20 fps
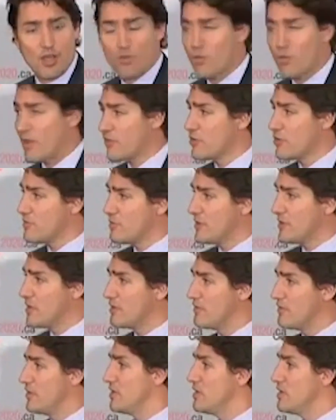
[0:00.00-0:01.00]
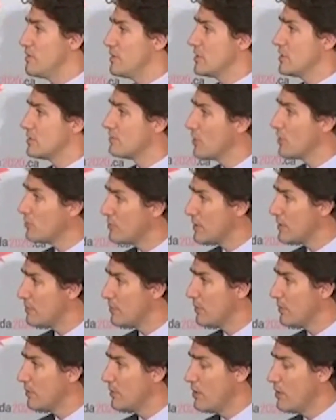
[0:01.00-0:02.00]
Whether it be the Vietnamese boat
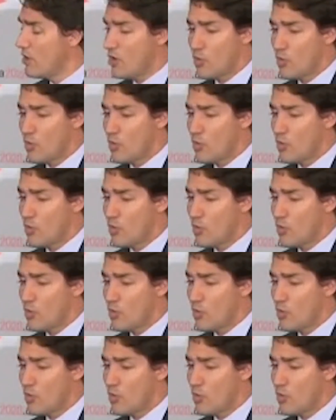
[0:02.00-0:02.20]
people,